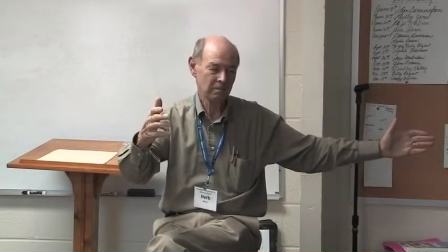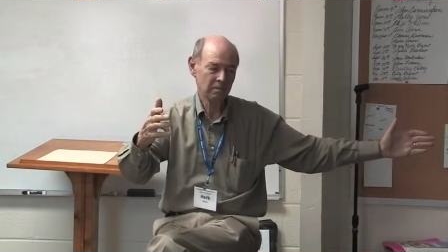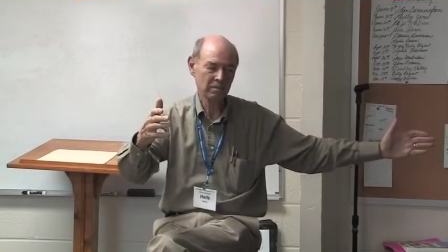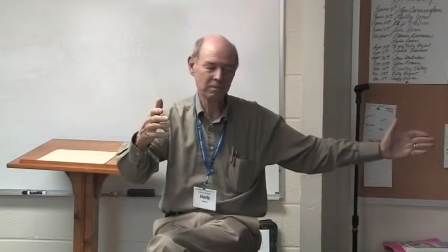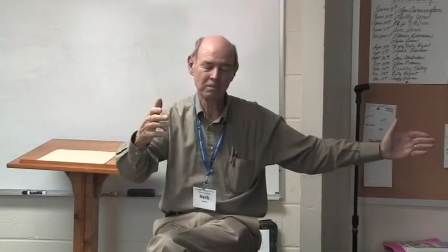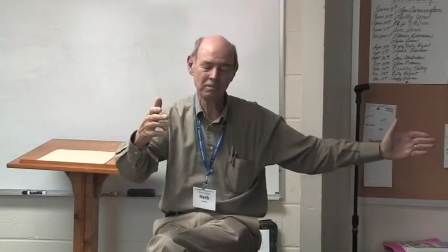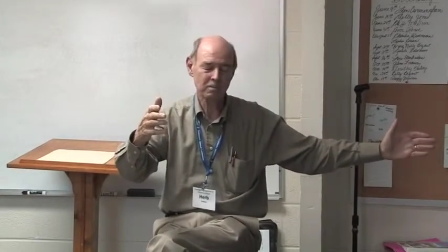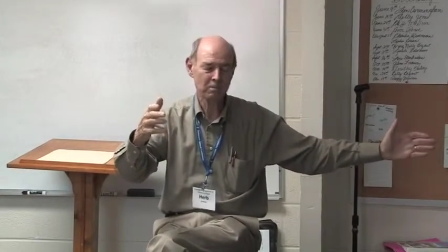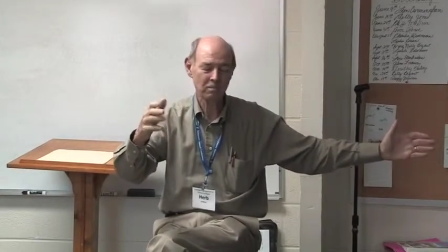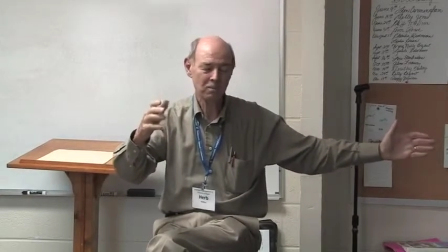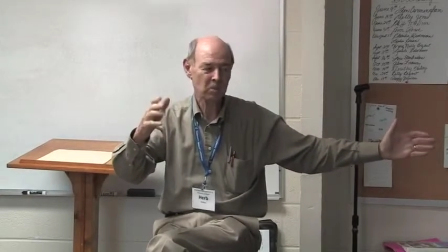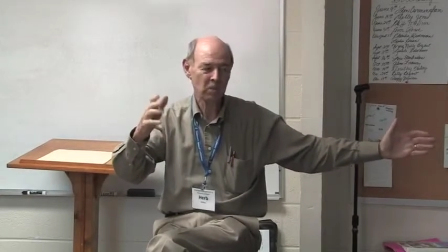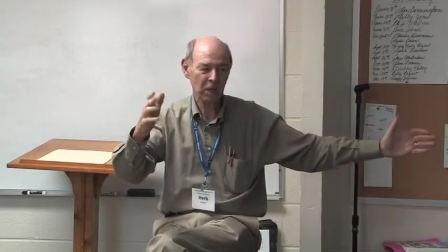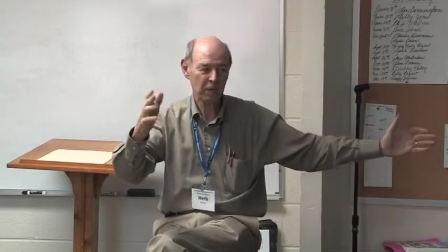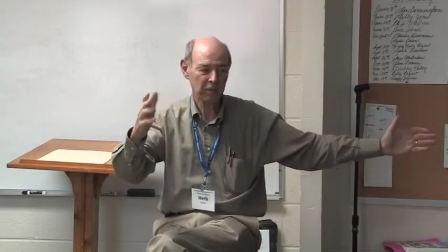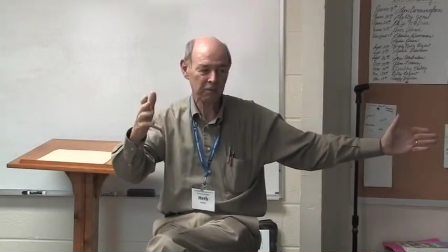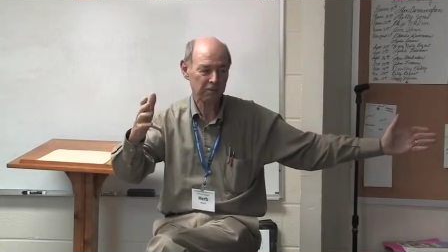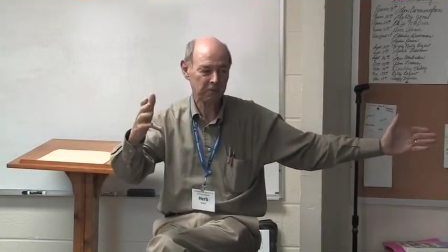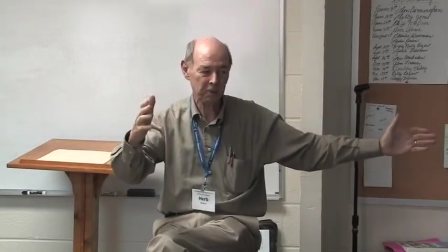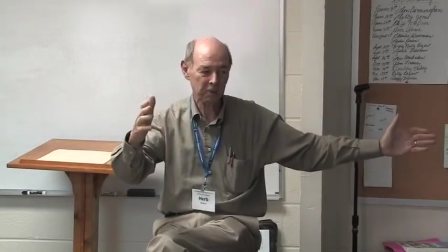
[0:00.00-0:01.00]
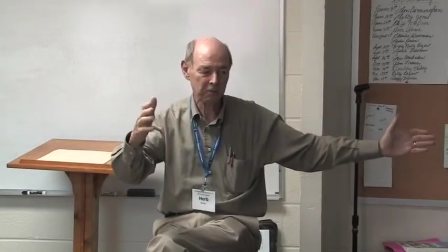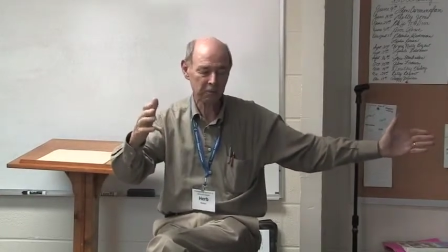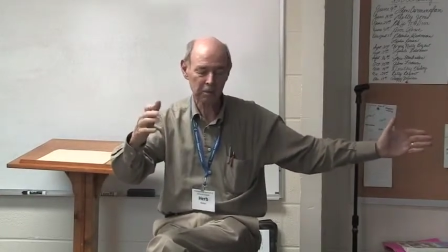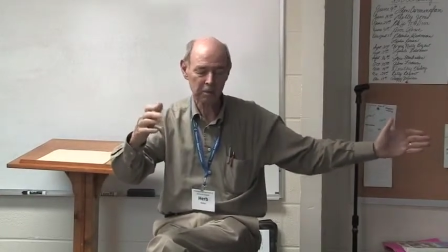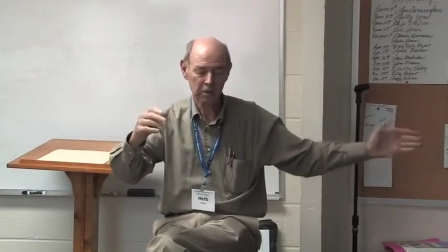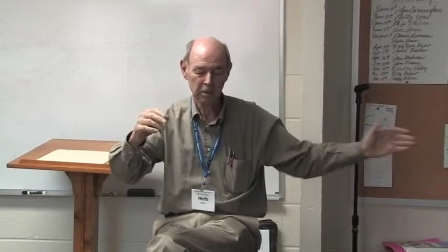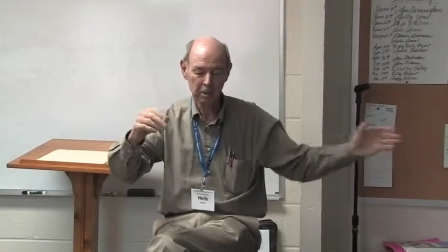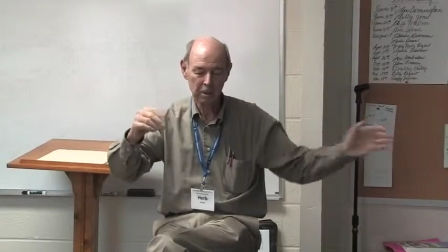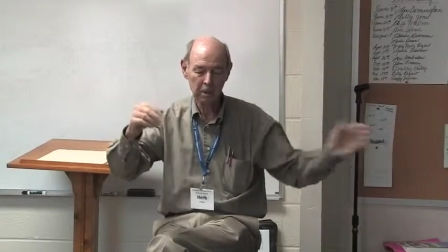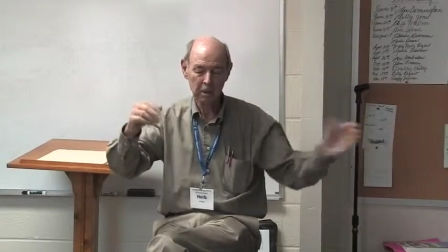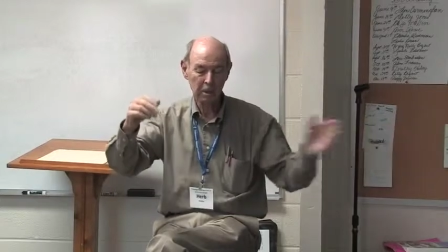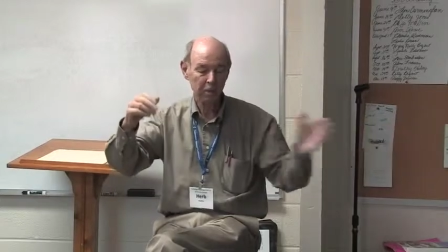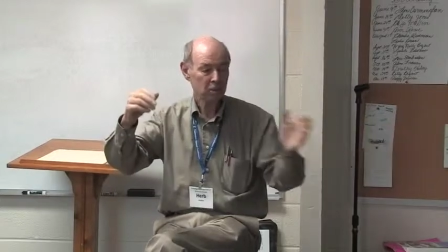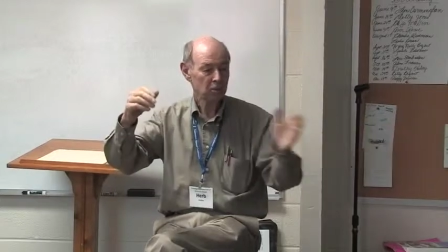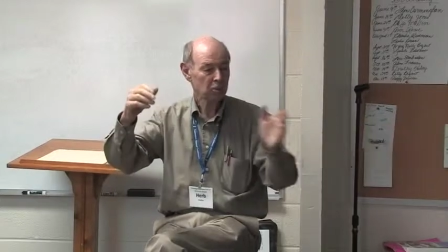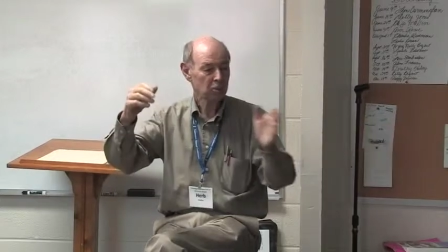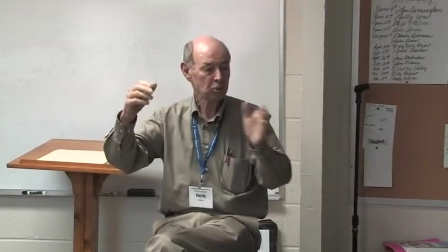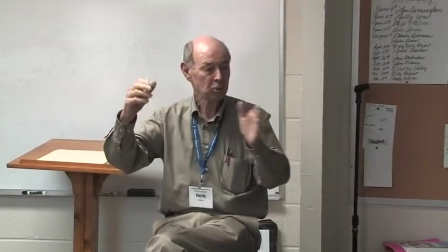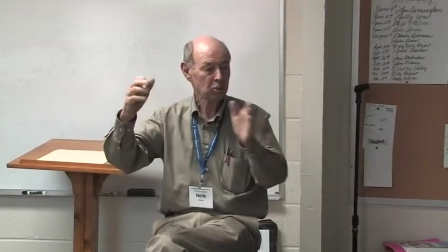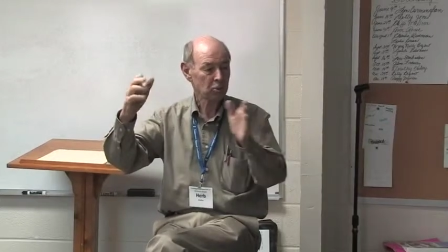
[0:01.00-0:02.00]
Not a favor.
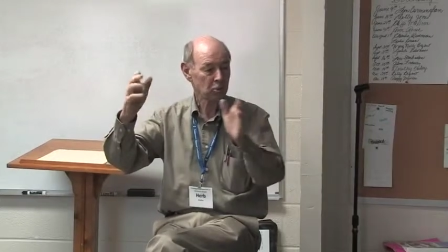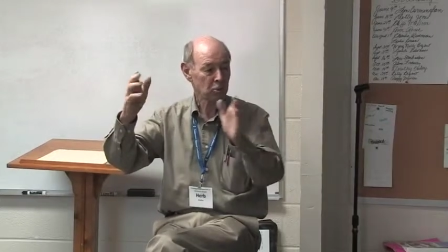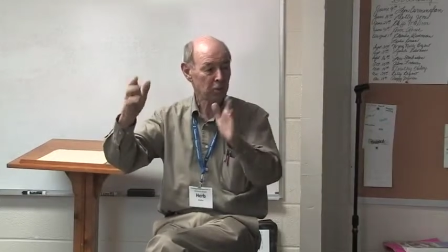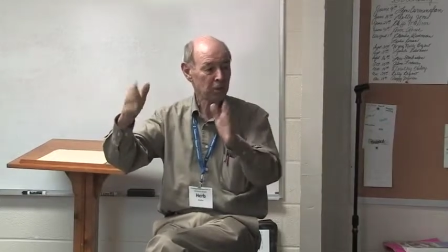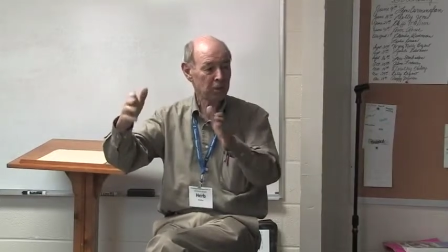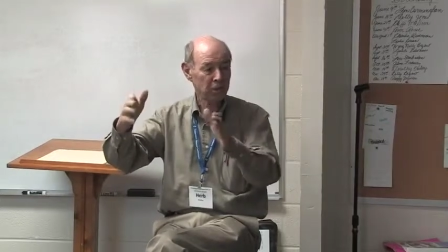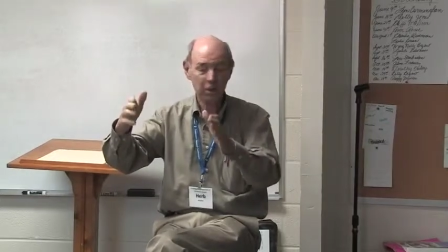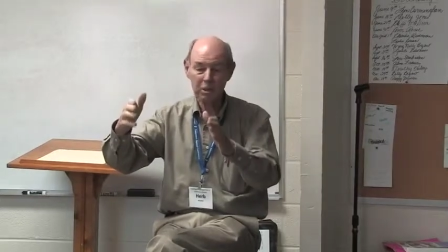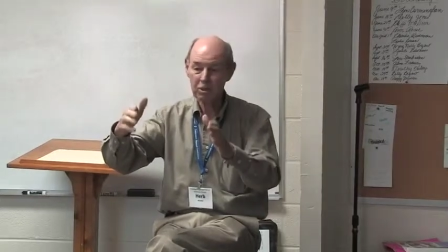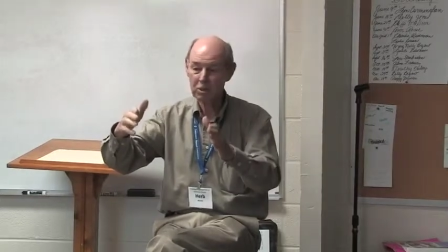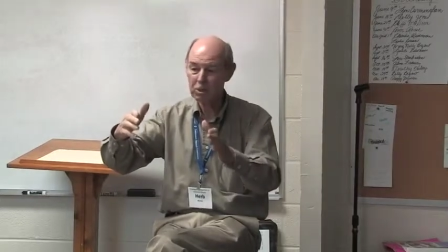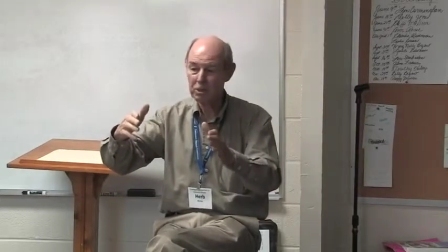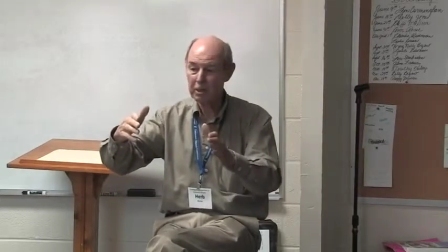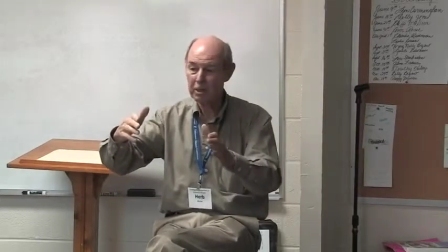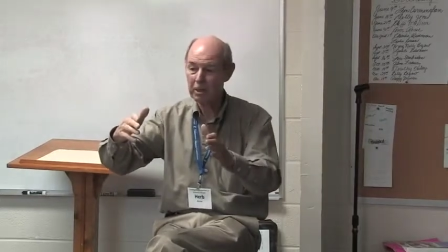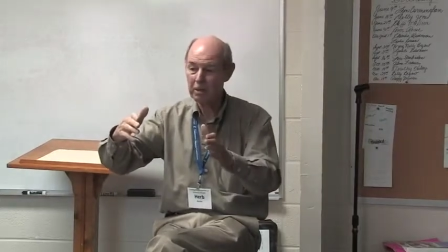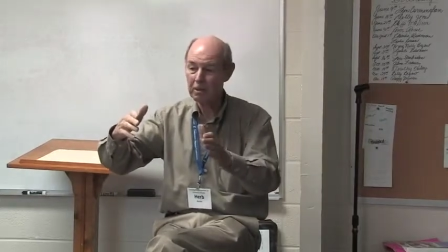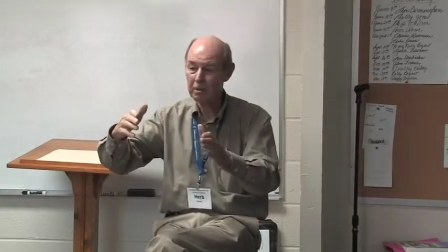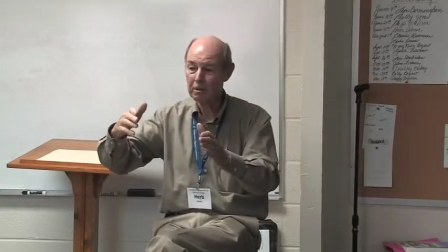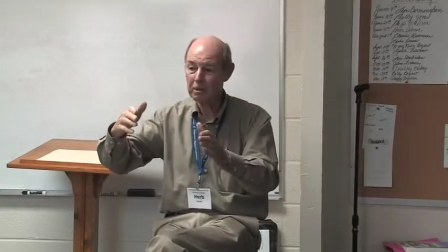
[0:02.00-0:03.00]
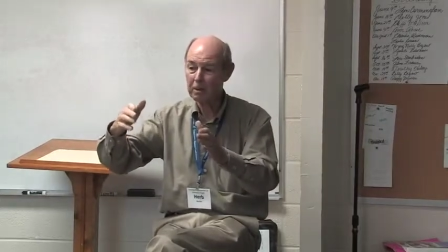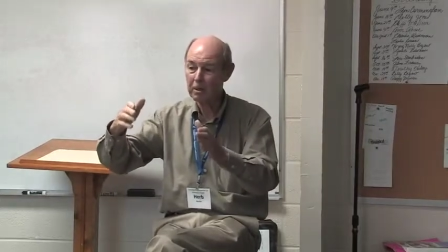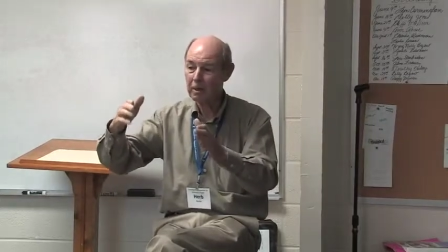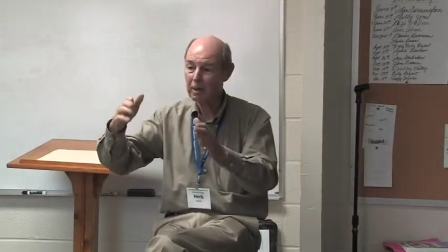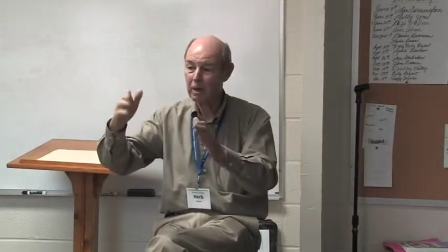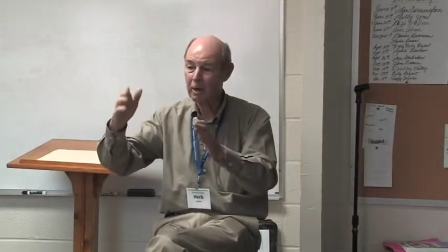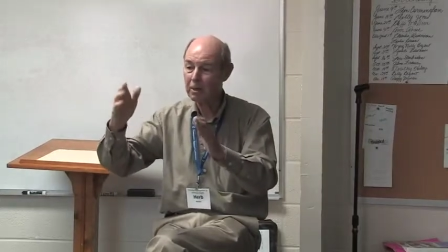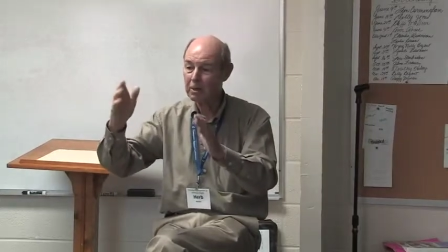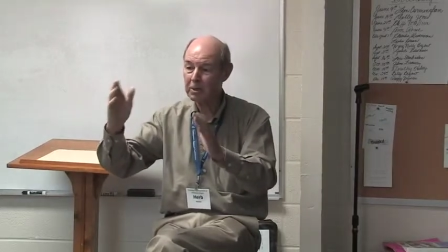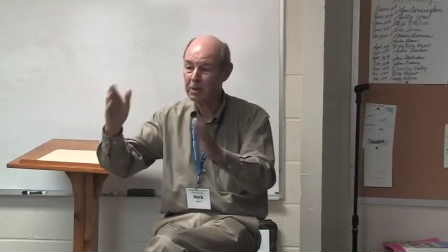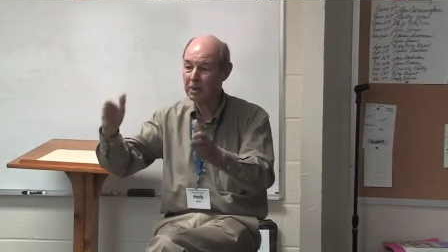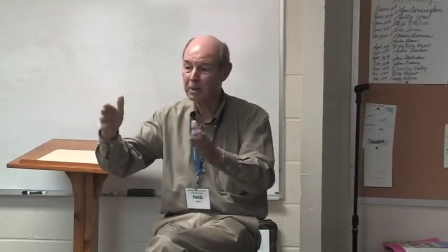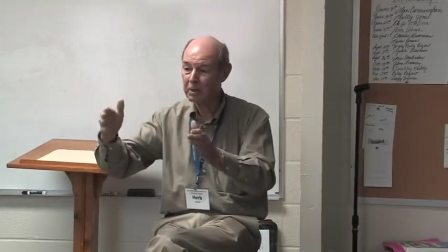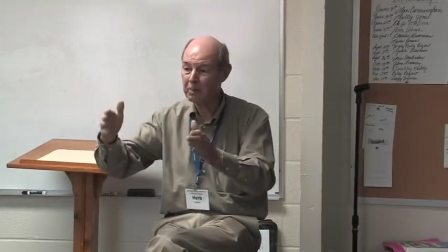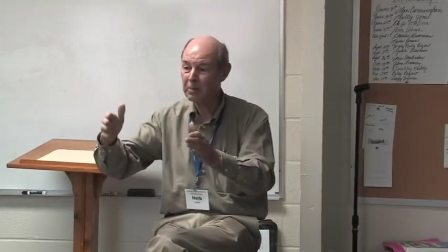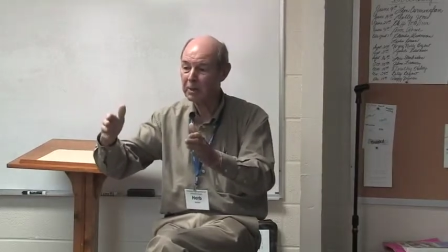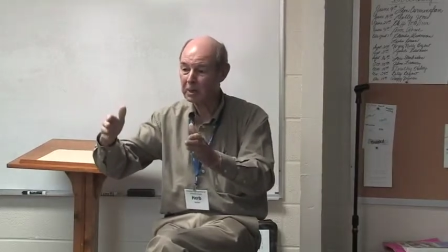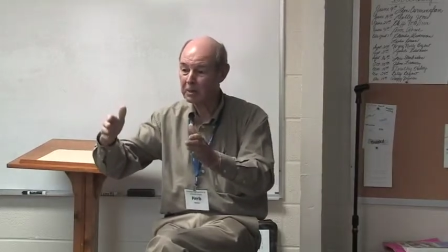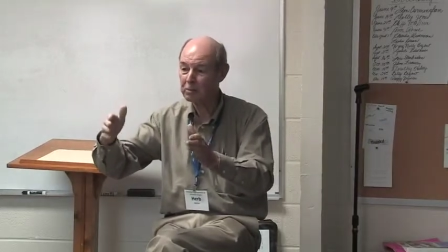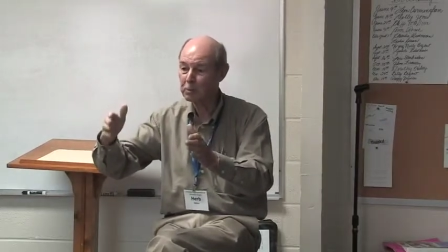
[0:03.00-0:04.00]
So 20 years later, hardly
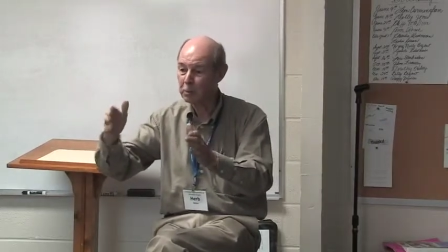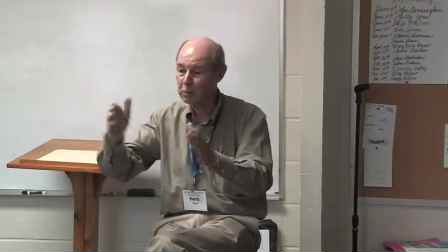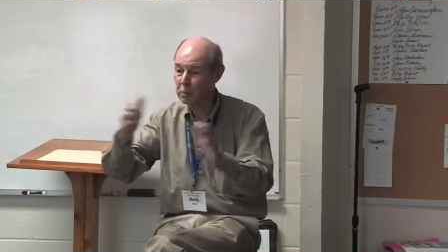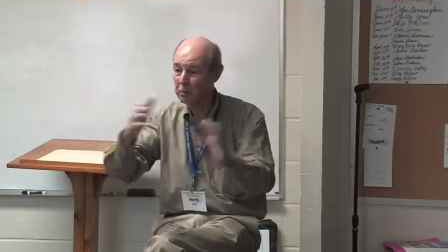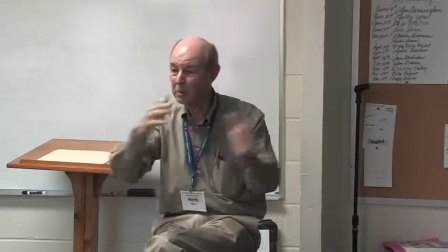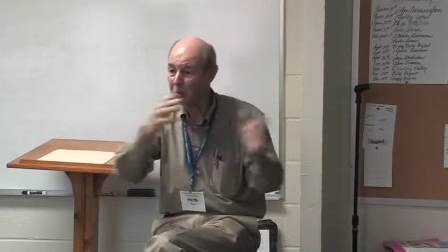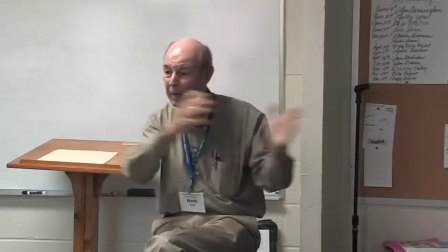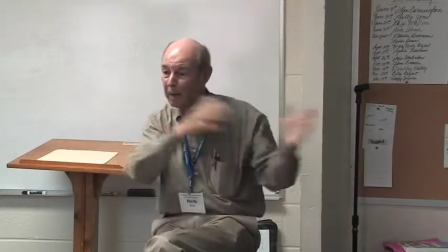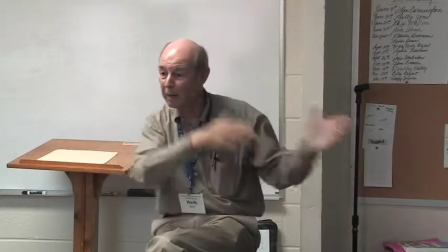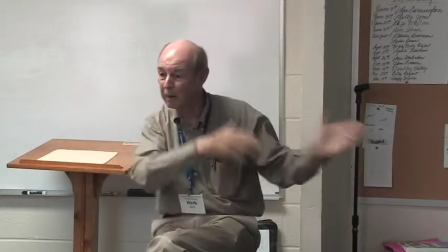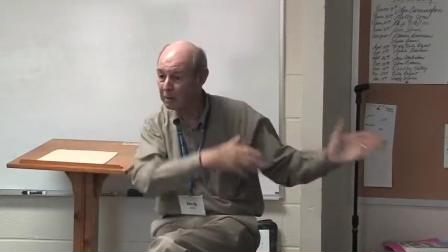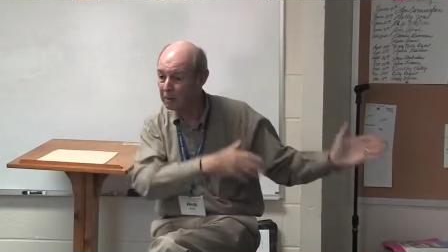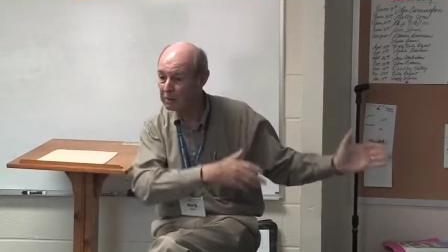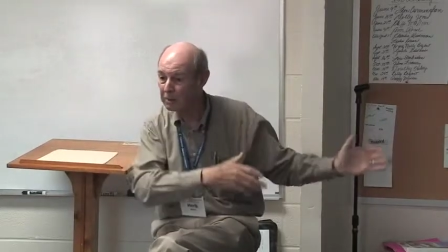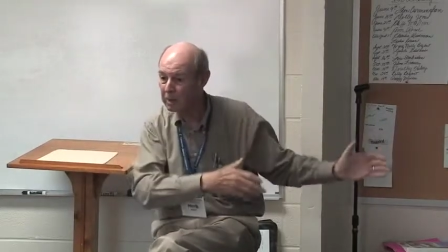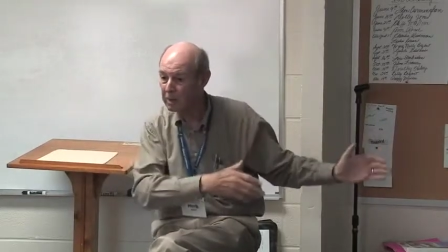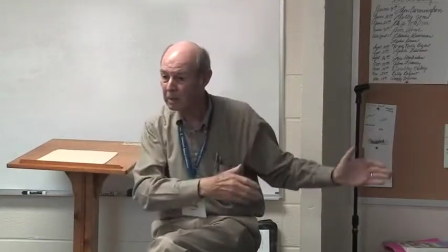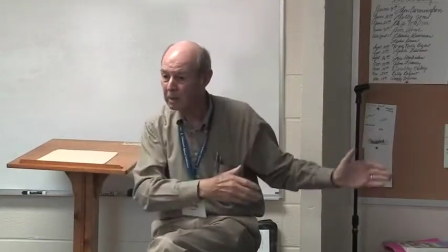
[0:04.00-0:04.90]
anybody was around